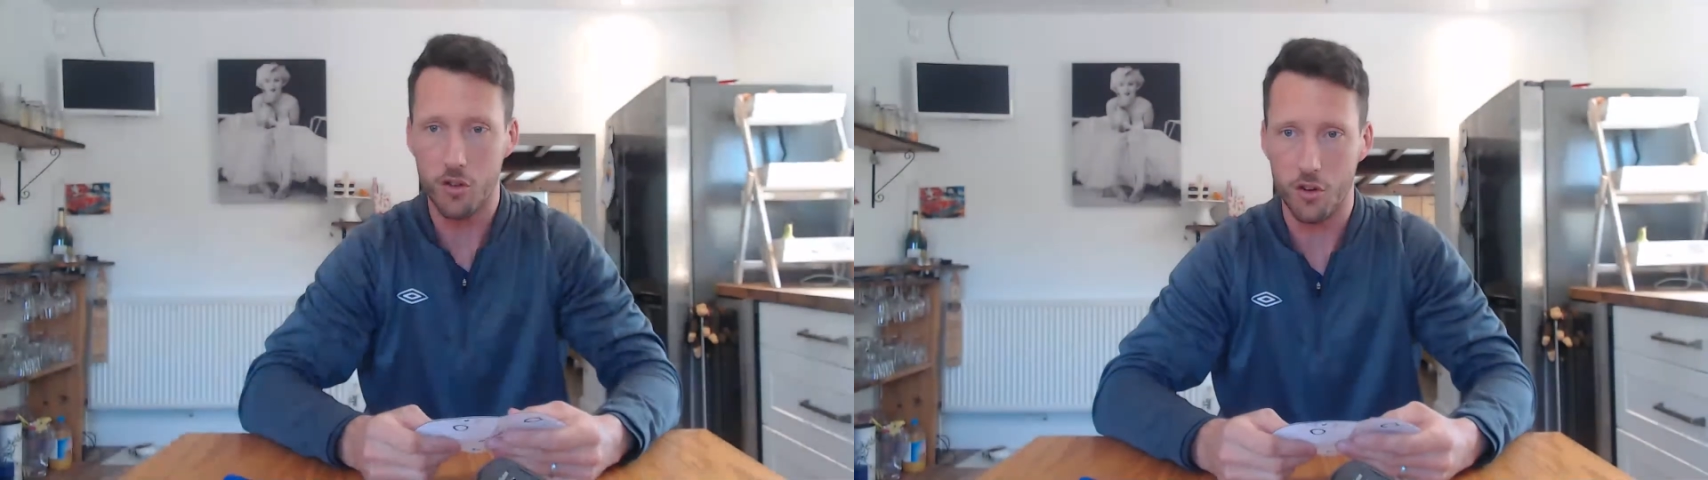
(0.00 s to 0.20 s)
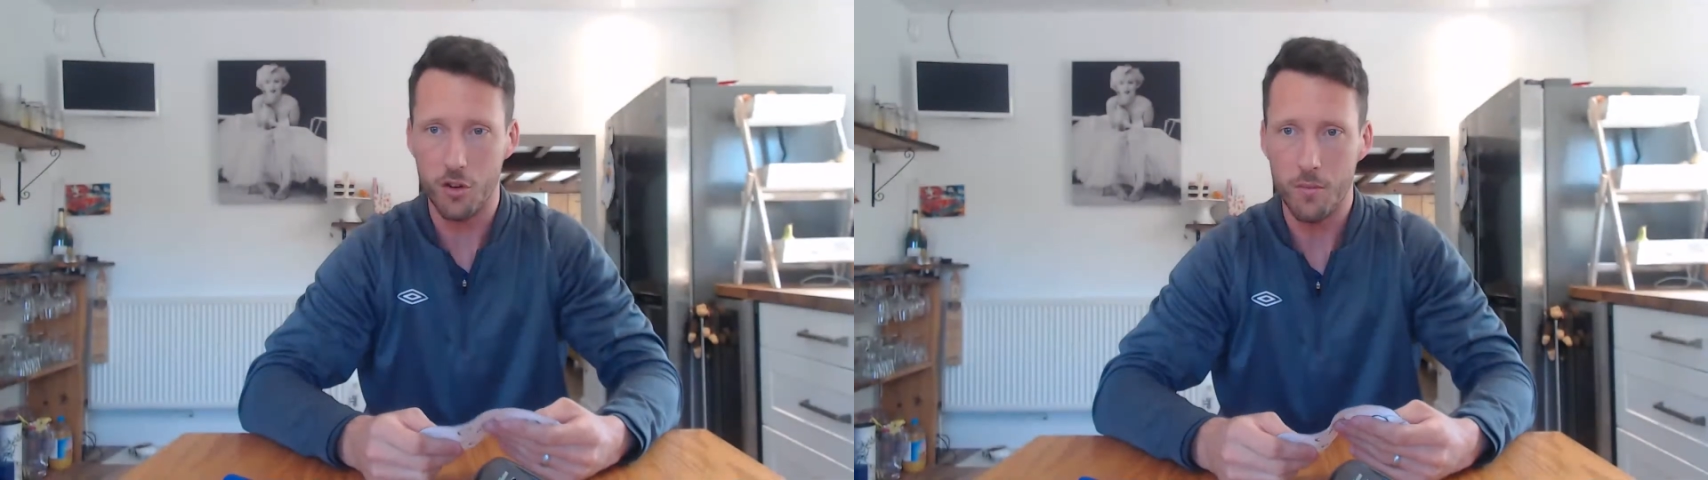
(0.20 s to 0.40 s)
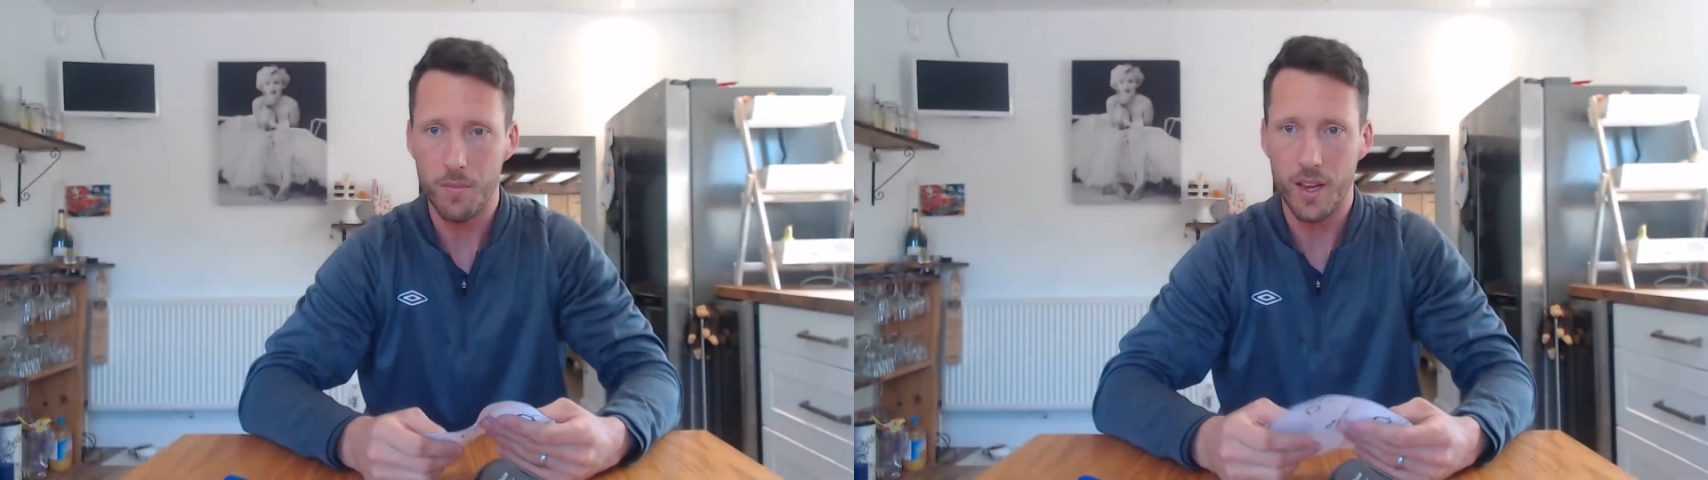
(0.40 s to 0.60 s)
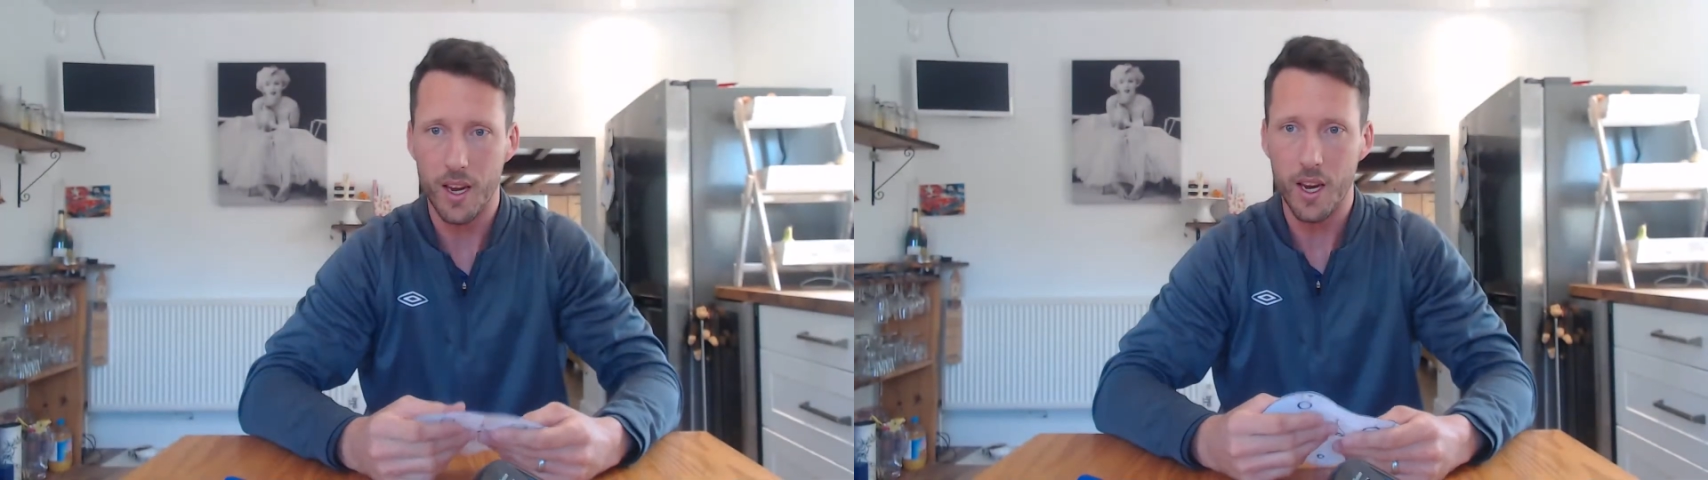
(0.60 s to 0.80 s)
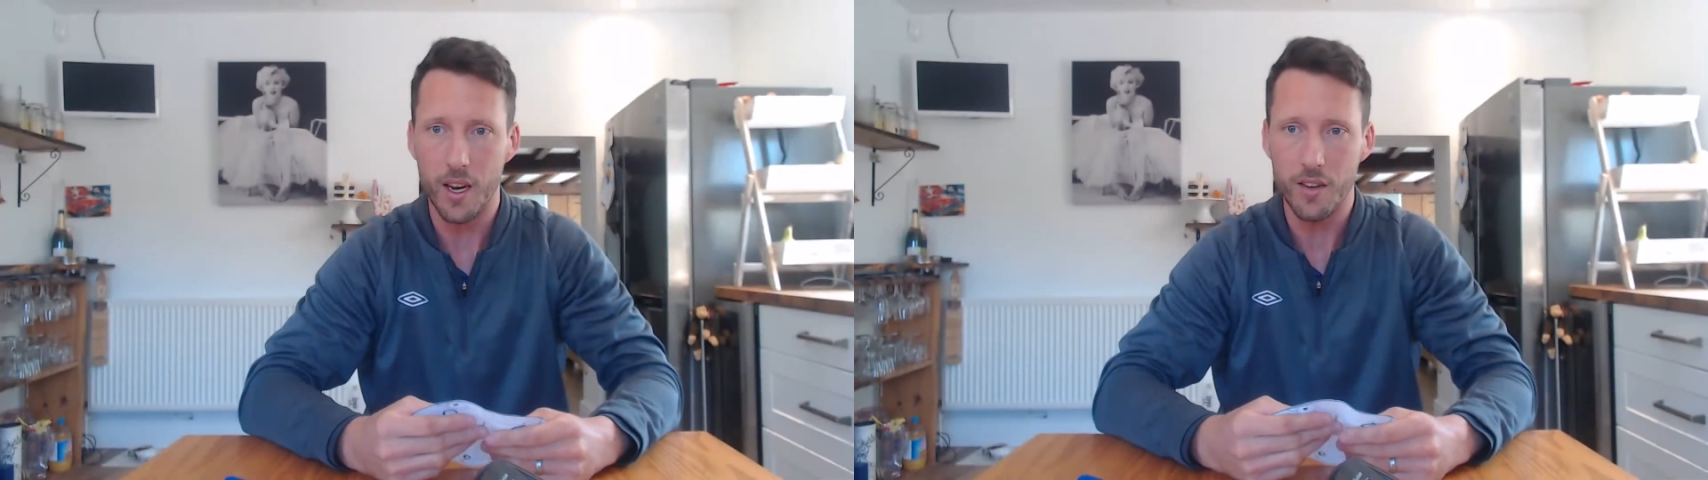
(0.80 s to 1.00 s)
do
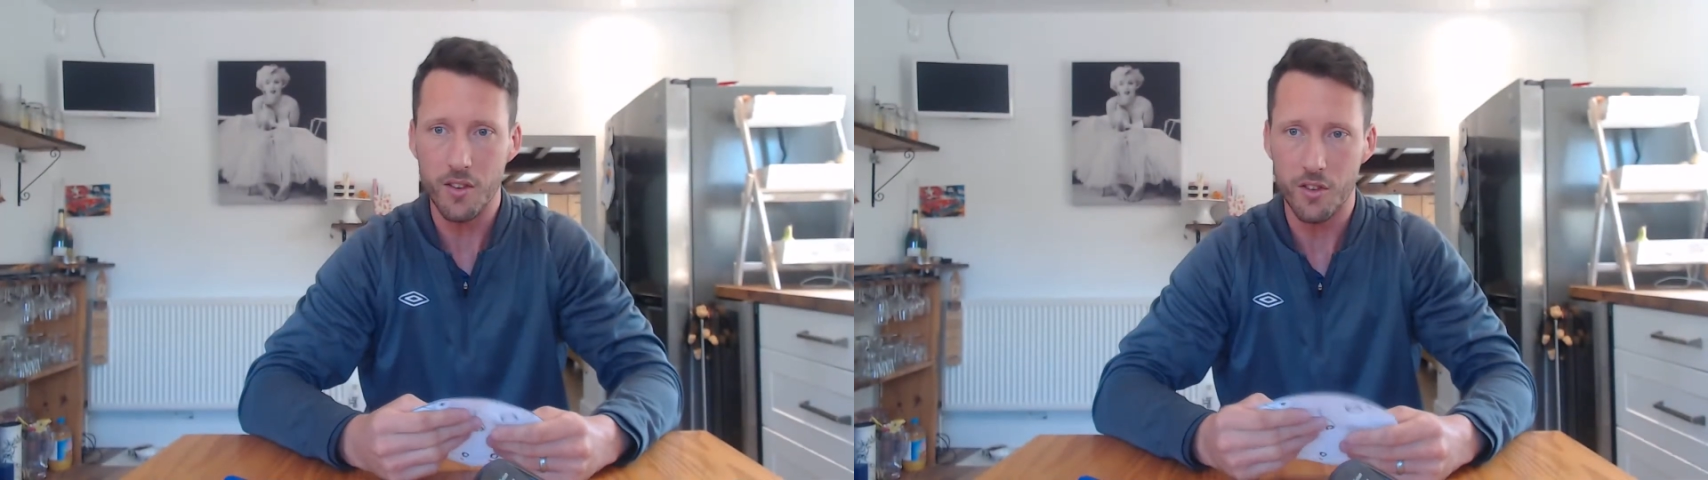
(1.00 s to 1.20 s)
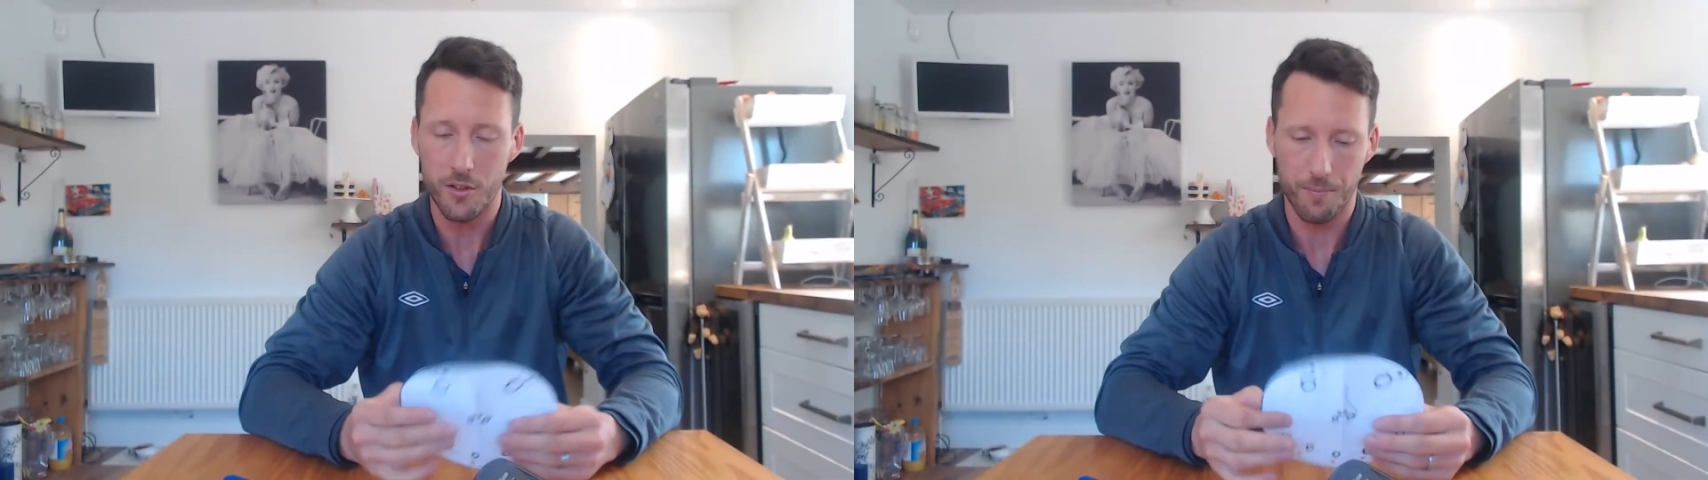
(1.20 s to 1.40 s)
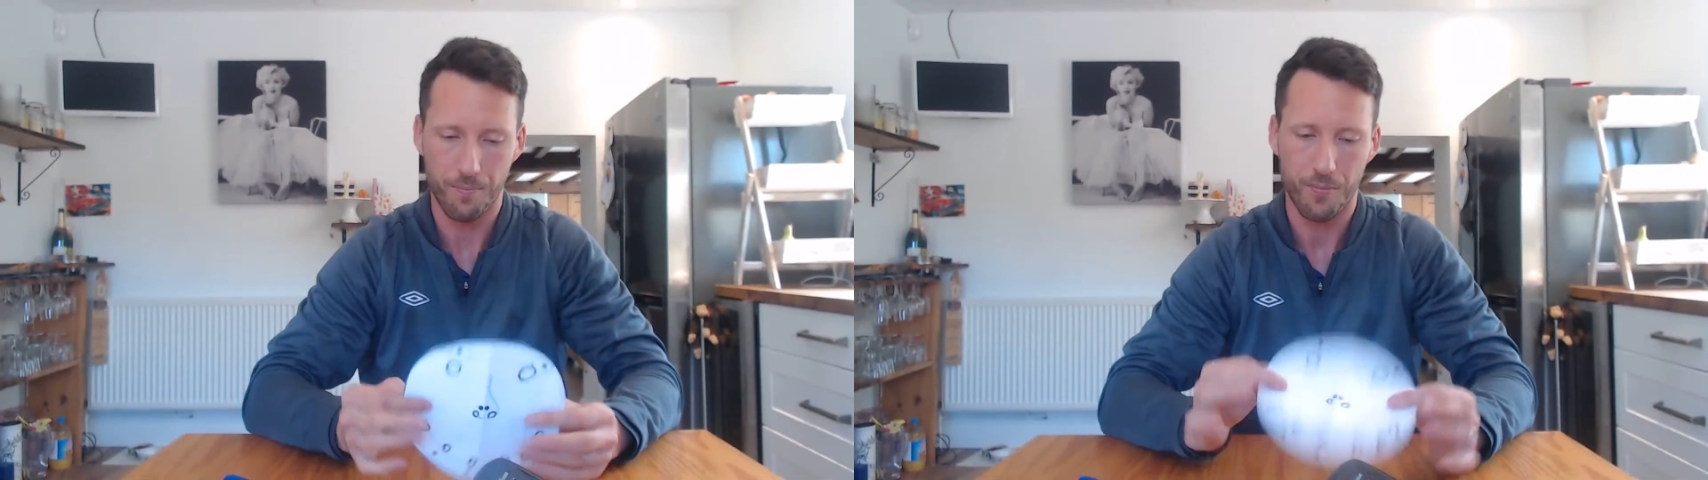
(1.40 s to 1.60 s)
is